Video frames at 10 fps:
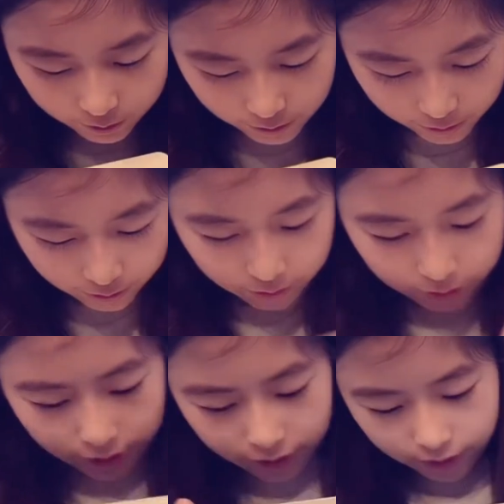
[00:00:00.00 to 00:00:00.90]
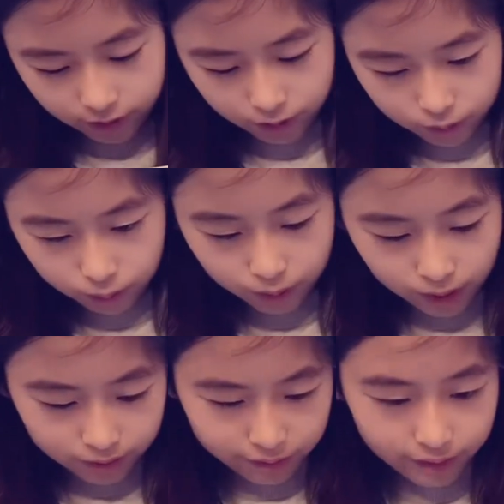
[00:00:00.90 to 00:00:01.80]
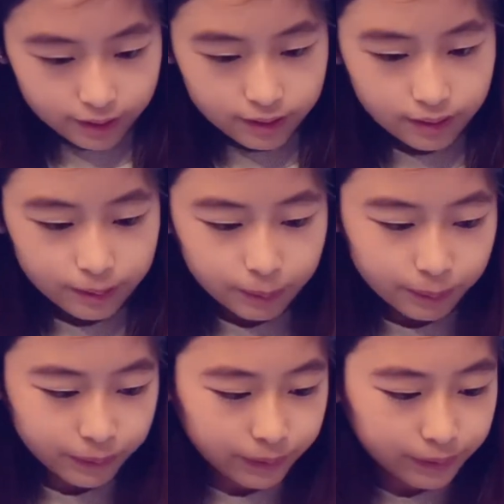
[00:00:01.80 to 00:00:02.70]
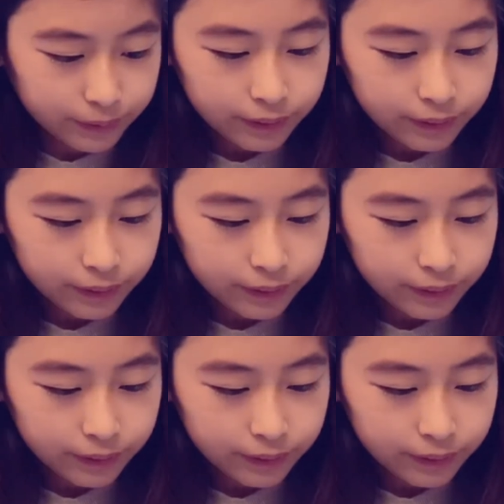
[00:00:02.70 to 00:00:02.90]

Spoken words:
there is 12 of these in total.